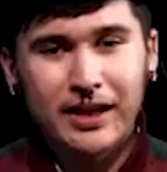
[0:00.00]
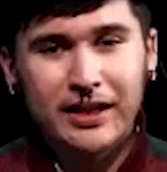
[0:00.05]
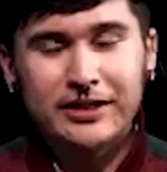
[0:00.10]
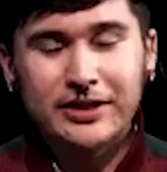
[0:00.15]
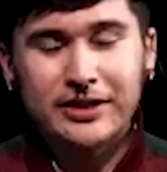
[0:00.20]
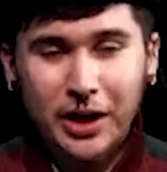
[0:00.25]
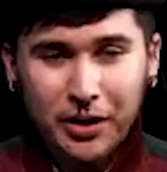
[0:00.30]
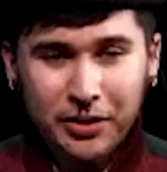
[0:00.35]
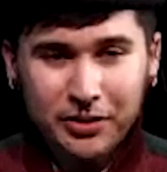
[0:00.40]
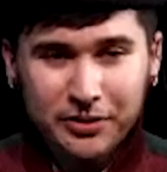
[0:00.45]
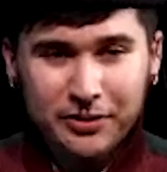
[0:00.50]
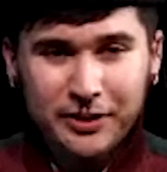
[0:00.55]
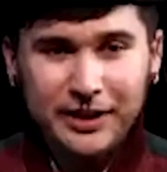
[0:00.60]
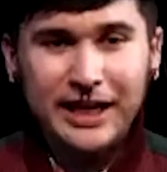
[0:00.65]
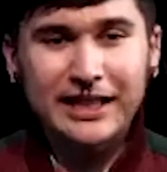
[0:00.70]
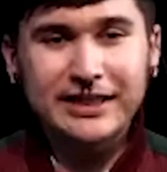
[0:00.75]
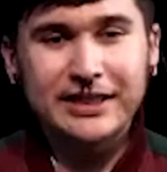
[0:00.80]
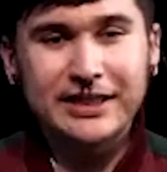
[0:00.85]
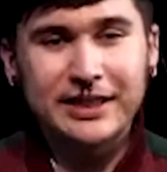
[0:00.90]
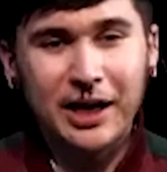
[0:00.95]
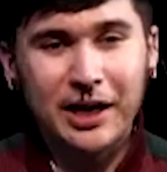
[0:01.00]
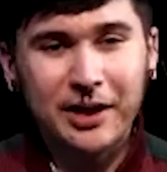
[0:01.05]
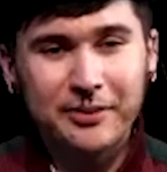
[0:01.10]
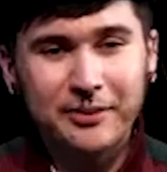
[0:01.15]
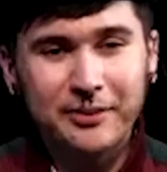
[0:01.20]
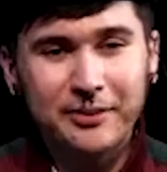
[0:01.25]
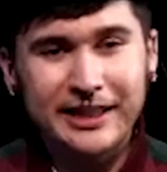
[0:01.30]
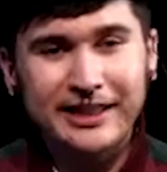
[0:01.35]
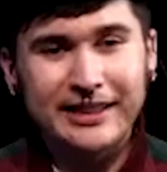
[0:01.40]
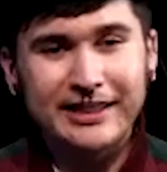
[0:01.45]
"Don't forget to call
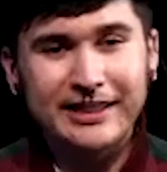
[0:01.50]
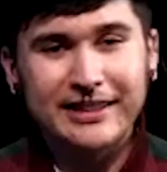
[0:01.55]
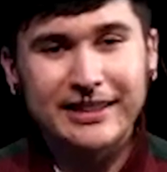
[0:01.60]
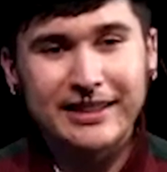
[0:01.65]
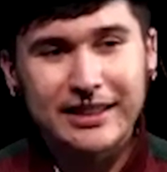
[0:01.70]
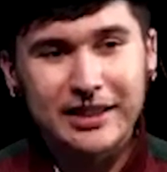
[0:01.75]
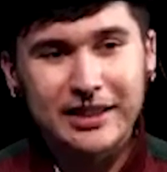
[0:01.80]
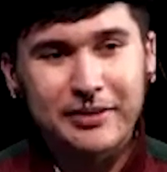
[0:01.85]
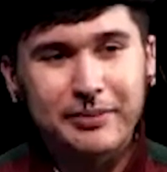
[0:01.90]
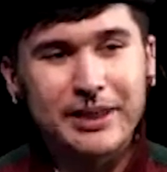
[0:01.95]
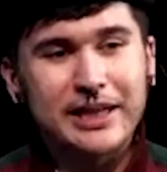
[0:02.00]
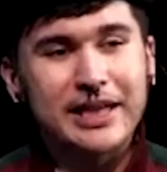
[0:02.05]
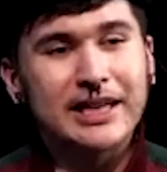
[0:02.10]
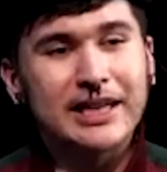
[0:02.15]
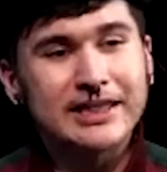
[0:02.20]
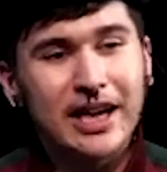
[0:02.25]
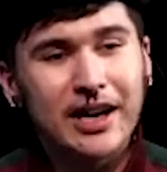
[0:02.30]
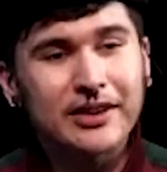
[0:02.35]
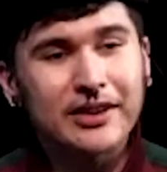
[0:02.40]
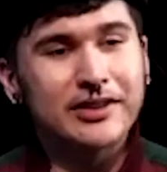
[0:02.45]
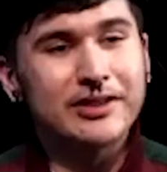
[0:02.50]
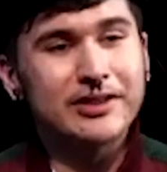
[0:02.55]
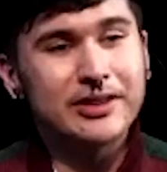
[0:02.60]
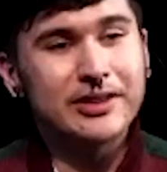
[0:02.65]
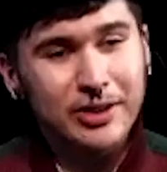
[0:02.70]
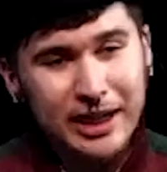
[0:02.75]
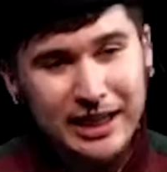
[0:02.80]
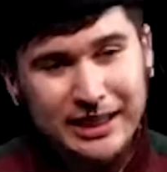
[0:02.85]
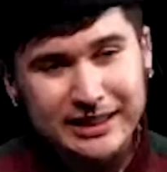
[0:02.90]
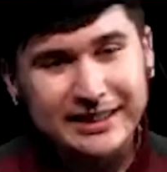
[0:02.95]
me, because I'll go
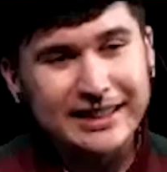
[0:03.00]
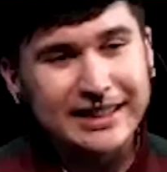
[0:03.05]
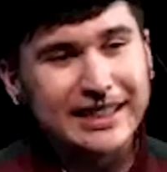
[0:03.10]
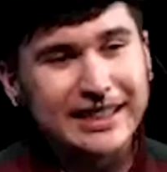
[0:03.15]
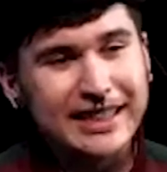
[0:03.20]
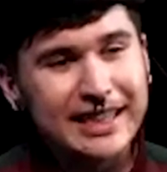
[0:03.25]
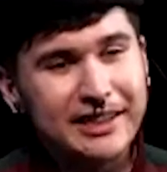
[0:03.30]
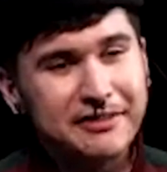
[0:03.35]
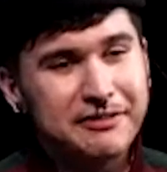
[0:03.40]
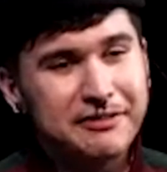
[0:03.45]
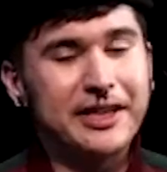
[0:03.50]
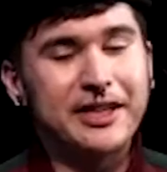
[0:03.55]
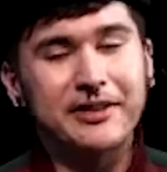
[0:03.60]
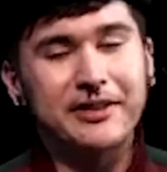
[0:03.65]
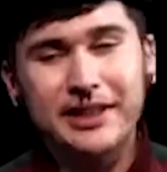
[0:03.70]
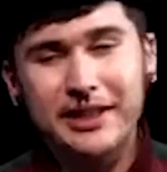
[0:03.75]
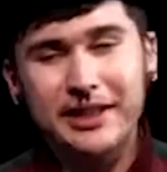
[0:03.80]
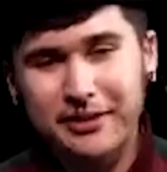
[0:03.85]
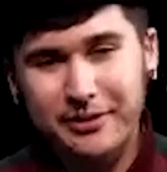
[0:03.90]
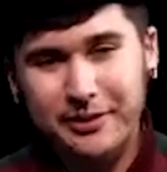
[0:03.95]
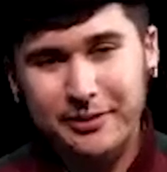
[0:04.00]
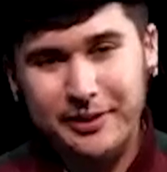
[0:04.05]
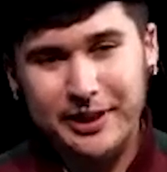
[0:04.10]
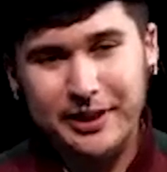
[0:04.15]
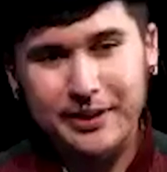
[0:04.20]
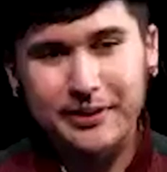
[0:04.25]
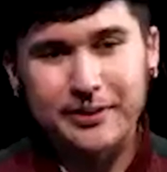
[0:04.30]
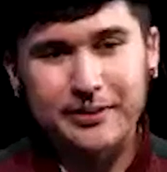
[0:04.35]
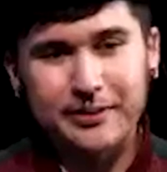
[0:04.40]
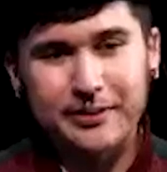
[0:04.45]
crazy if I don't hear from
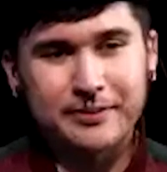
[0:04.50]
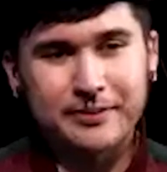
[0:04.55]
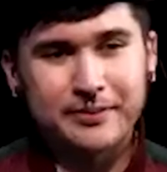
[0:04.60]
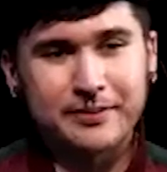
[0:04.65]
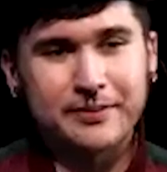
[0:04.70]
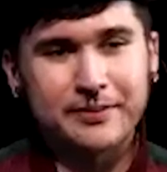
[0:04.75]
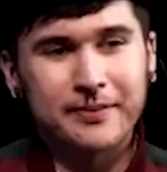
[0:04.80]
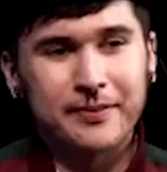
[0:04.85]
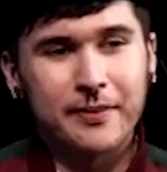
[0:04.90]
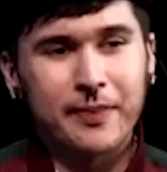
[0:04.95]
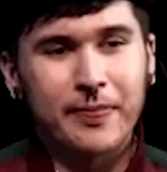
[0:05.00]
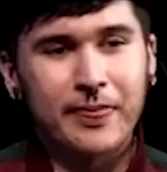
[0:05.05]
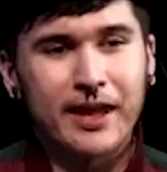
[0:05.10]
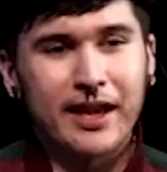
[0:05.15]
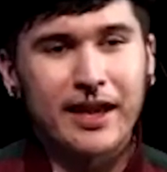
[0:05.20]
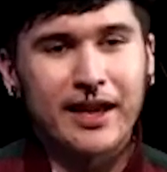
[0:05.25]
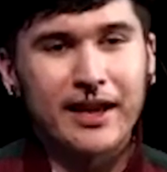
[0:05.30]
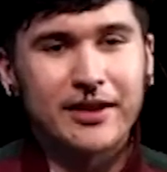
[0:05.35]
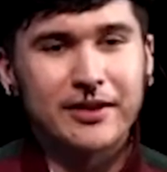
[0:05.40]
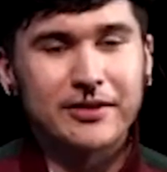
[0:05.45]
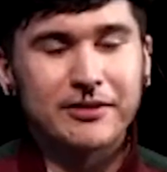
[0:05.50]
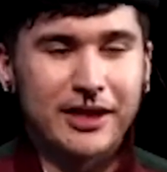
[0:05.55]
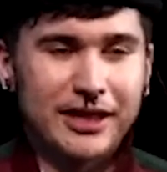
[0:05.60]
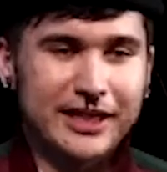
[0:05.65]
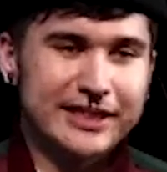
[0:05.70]
you." What